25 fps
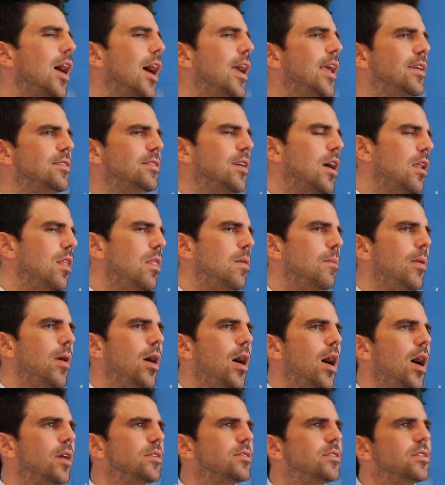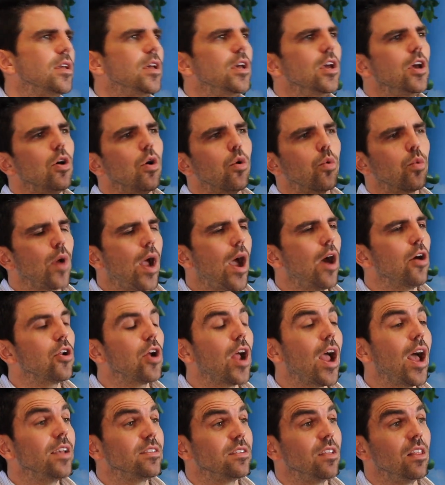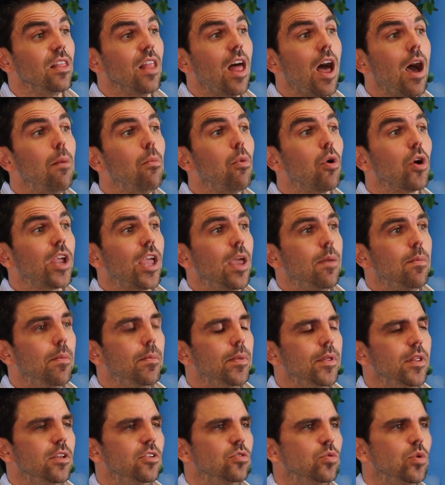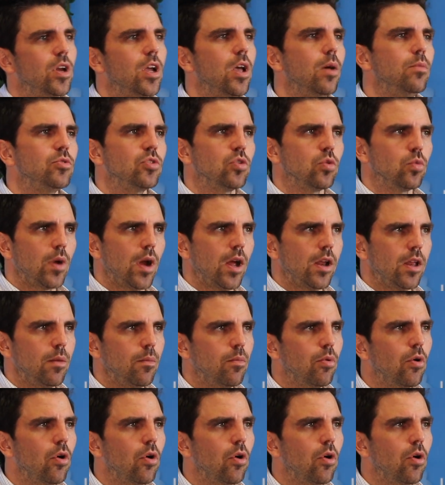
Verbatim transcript: I guess out of the box, a router has a lot more capabilities when it comes to routing